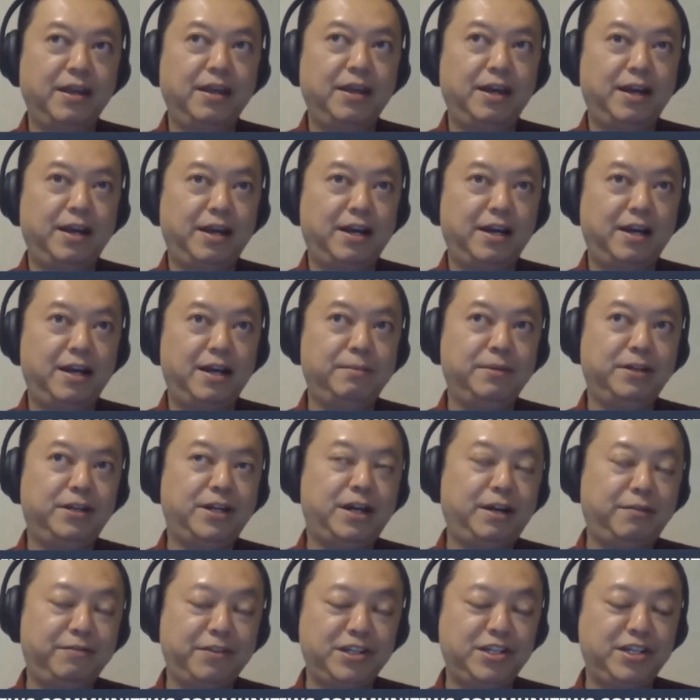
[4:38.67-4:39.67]
but
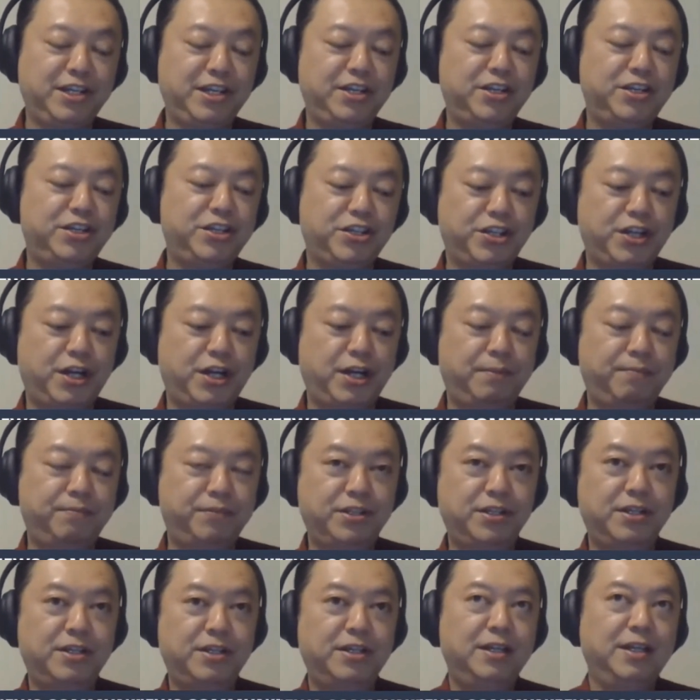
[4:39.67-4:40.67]
obviously it
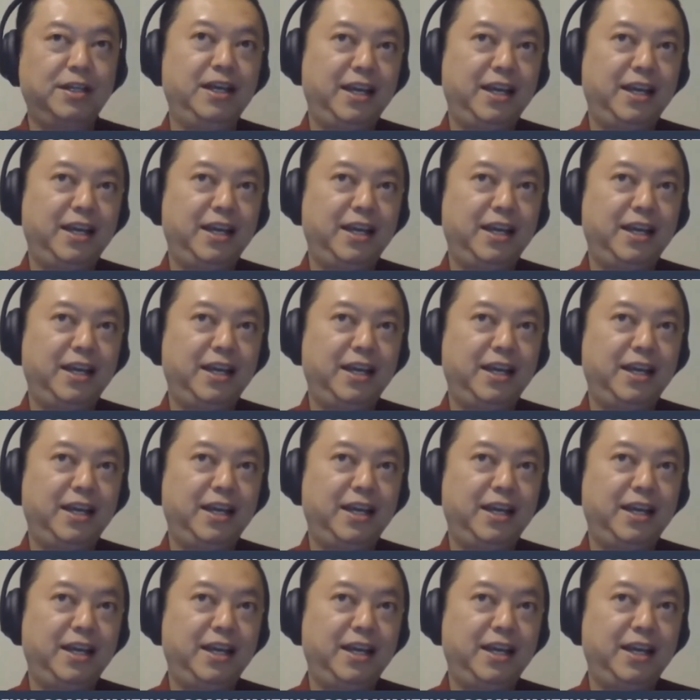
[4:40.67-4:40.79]
stopped,